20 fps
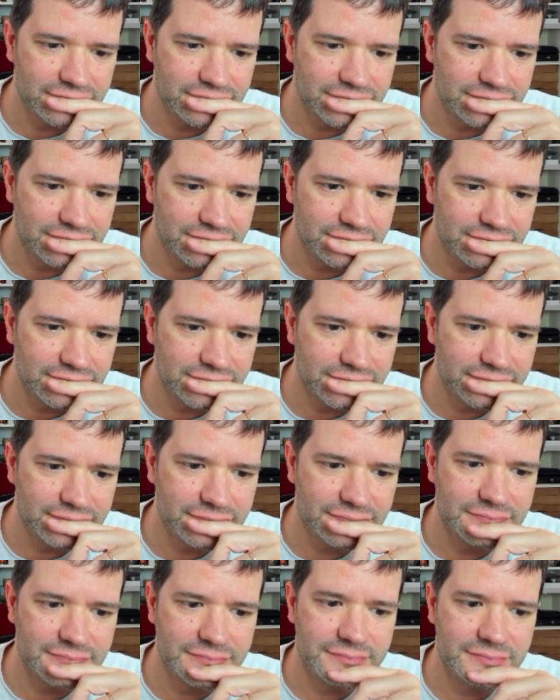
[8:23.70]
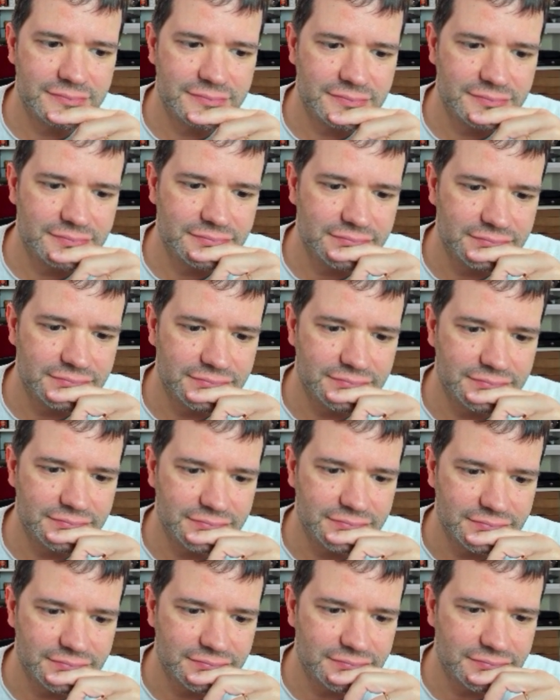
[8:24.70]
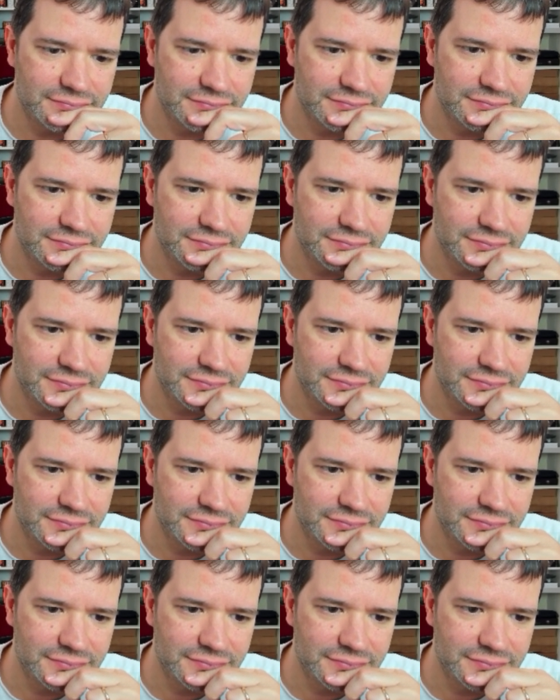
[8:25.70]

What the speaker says: It's unclear who provided the rifles to Ukraine,